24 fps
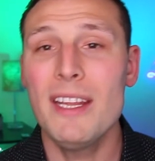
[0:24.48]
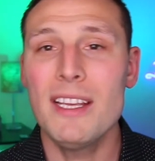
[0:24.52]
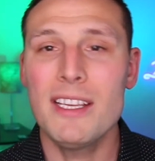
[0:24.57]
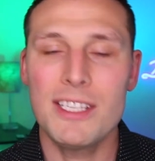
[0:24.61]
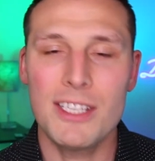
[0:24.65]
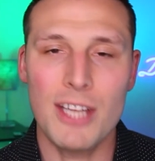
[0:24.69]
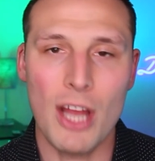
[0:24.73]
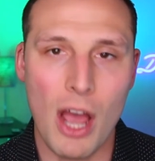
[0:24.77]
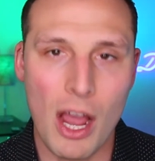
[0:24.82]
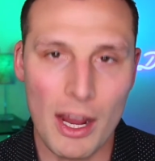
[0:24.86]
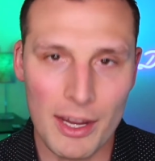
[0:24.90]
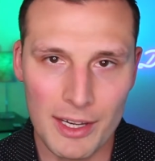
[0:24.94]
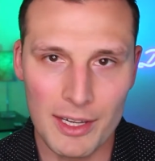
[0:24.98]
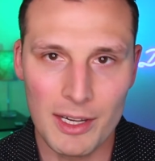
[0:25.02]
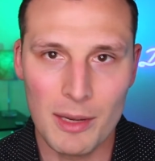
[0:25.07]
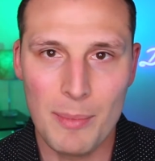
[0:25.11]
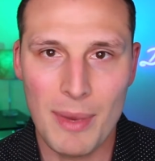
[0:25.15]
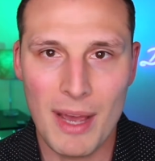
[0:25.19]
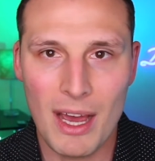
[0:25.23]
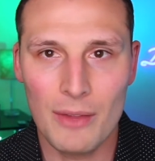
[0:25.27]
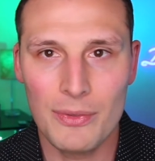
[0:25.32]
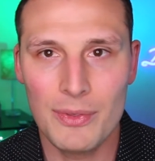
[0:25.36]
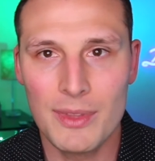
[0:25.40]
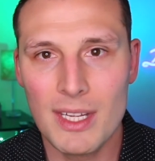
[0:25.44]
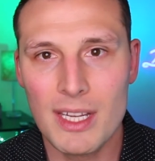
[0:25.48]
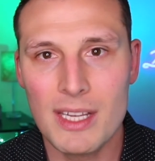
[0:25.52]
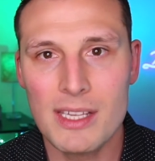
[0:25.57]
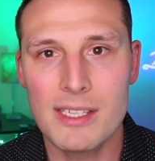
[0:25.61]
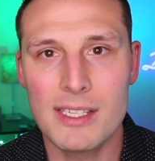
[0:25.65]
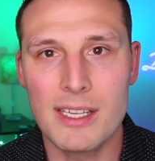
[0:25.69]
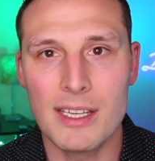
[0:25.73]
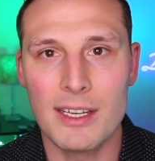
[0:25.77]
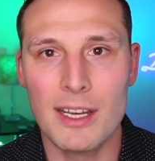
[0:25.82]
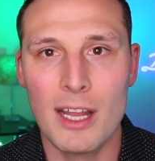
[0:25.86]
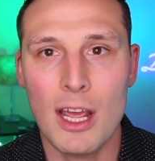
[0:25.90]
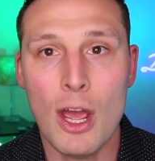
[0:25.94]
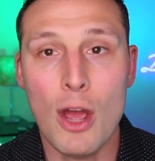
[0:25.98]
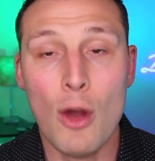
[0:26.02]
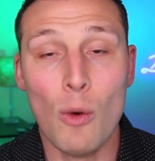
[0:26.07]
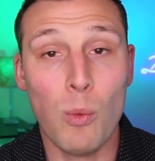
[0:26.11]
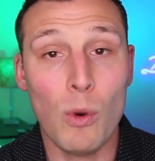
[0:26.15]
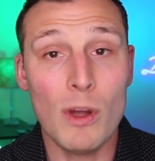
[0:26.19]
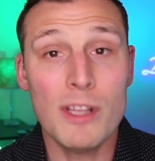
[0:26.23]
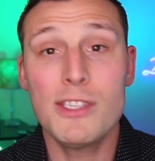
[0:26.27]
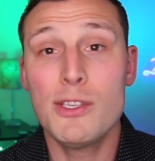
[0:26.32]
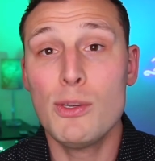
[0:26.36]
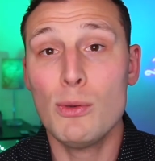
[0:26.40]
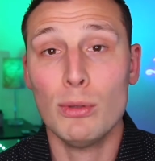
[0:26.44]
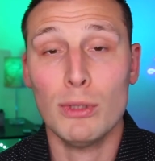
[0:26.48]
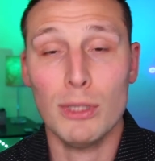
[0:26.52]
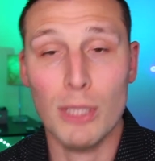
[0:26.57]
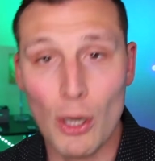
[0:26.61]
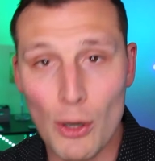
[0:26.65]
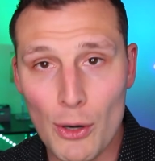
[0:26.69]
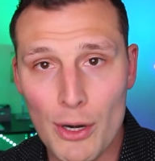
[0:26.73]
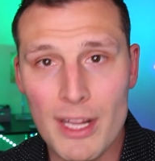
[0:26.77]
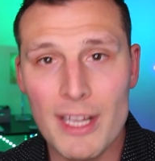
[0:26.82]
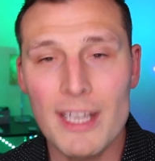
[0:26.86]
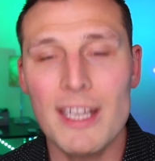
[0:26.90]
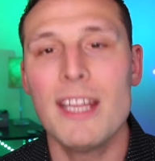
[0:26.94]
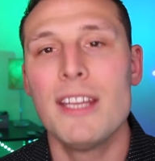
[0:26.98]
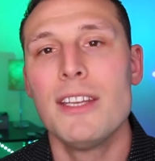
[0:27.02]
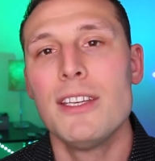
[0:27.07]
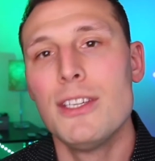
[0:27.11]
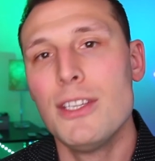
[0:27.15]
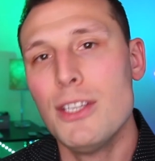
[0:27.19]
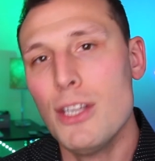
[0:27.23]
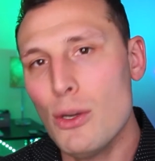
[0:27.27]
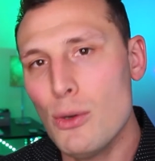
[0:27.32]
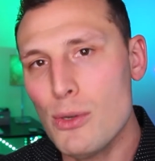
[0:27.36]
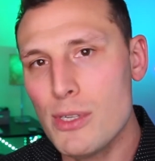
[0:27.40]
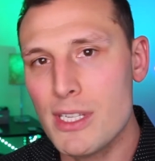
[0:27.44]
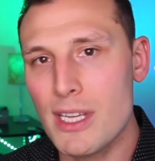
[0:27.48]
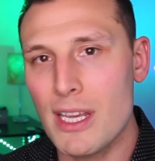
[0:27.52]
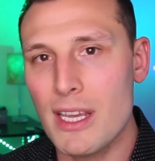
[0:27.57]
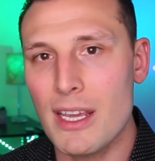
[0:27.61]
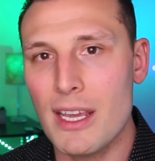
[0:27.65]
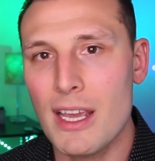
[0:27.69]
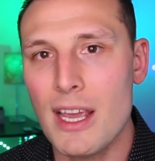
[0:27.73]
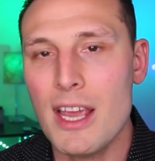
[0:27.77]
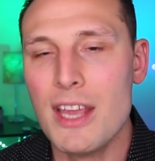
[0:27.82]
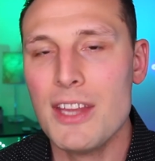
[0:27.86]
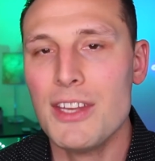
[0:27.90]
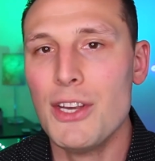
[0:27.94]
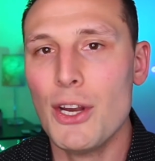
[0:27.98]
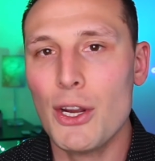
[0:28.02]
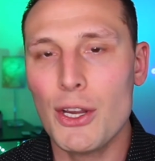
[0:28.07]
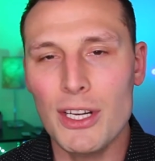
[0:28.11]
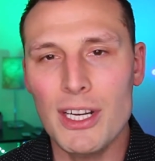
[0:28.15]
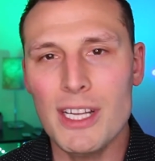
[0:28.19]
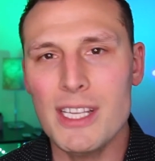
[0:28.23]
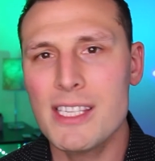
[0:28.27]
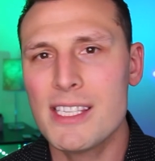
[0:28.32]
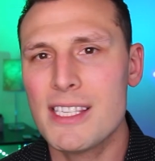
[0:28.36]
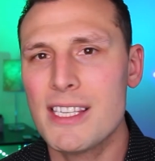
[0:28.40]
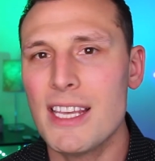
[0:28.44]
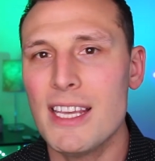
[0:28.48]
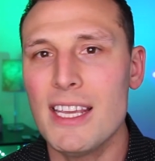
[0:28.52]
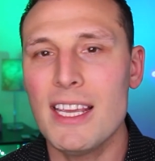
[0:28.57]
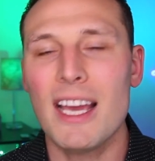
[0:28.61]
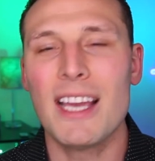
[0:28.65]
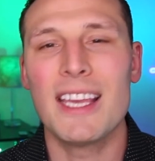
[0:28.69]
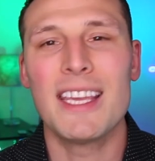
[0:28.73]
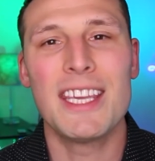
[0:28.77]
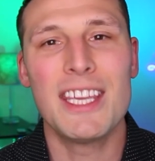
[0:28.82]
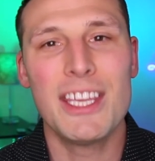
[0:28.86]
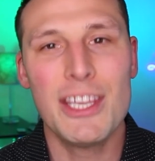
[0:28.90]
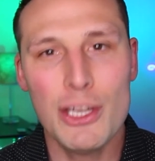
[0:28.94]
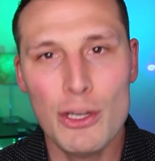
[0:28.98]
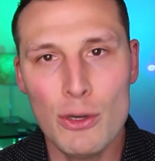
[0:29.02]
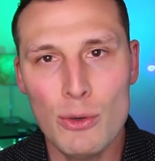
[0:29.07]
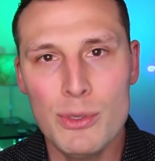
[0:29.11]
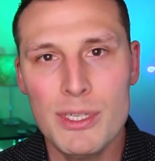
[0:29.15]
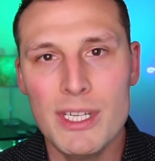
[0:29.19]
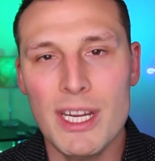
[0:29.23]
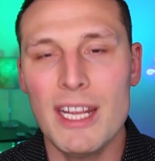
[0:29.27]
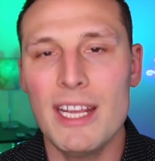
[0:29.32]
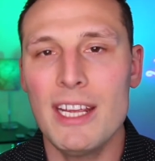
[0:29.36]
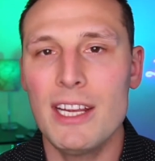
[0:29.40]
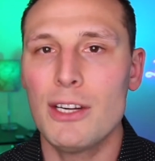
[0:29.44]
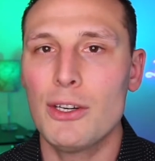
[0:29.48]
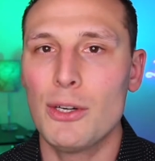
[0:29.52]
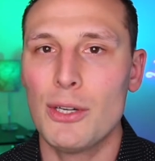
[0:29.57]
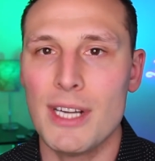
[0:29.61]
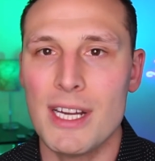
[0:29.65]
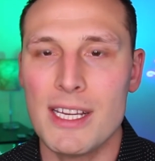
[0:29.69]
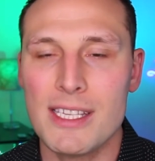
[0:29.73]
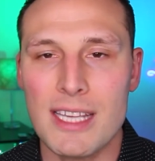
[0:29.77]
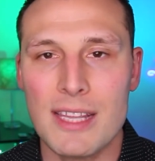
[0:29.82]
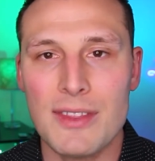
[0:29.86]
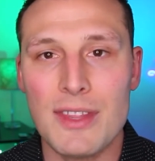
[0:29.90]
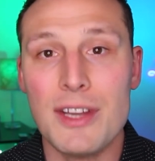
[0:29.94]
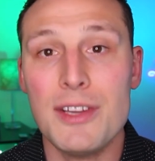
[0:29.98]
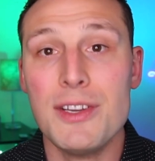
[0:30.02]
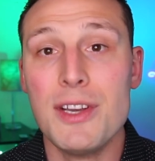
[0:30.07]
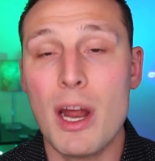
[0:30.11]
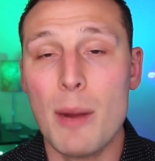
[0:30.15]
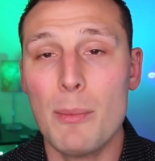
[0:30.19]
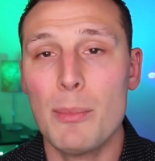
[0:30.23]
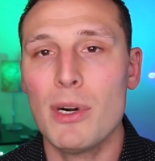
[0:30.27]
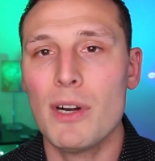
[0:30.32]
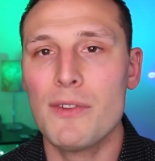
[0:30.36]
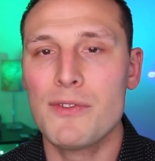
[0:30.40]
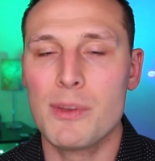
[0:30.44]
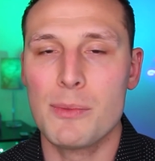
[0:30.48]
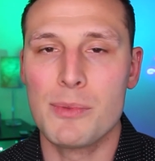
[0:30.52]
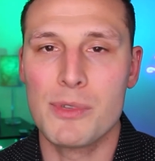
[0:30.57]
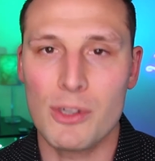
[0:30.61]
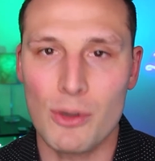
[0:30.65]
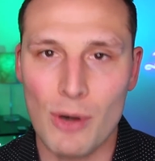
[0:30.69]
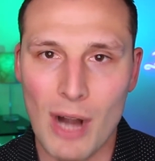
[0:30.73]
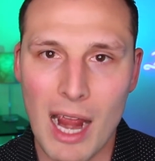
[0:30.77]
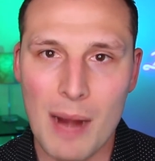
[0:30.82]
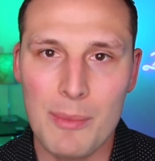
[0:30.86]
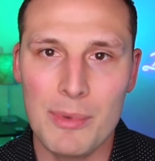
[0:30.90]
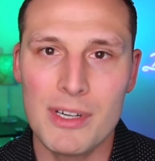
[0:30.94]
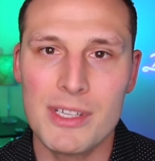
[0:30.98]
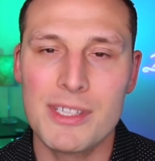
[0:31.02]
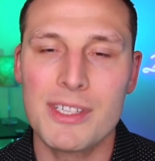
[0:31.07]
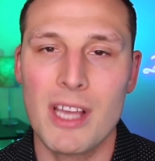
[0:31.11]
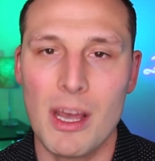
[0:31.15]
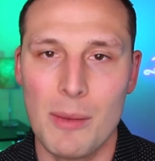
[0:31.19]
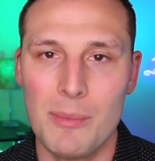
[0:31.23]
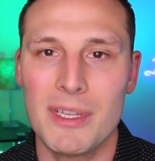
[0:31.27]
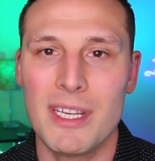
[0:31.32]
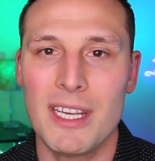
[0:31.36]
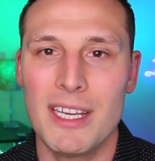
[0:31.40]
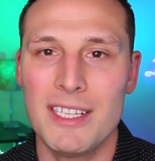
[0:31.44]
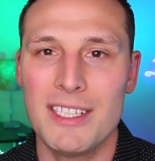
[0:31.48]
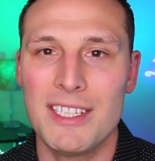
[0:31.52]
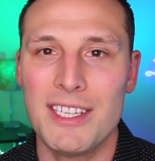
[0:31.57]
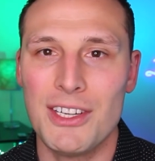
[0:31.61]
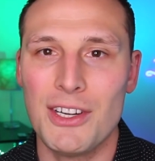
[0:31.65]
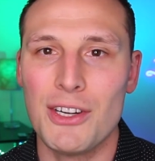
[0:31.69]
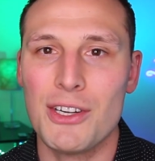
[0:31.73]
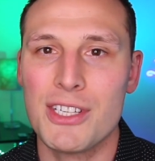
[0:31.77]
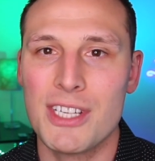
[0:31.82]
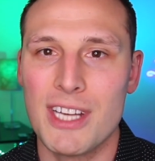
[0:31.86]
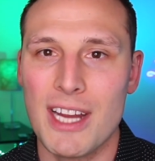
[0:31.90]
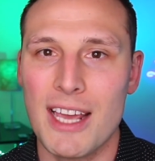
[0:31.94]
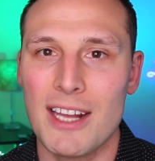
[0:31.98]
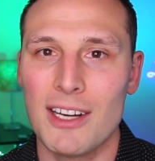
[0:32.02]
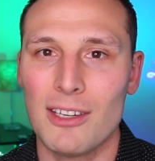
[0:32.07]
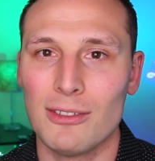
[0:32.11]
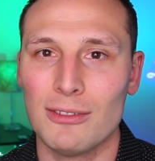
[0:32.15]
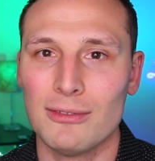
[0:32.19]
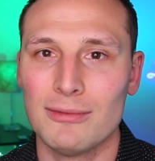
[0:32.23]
is talking about this, and once you learn it and use it, you're gonna see a huge increase in the number of subscribers coming into your channel.